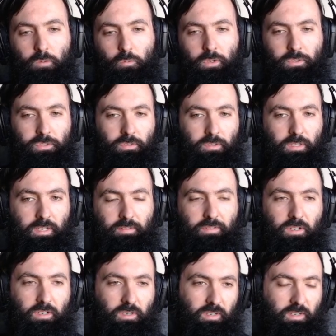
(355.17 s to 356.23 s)
also
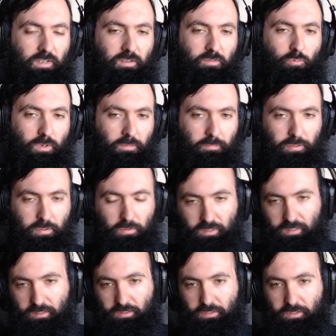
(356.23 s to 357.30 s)
have our one
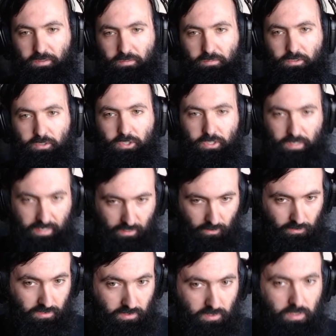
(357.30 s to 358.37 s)
point into
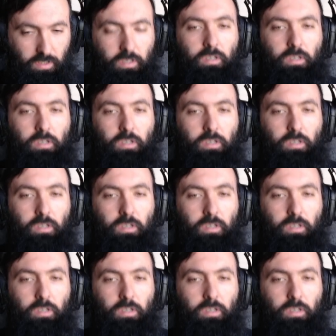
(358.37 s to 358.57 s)
Joust.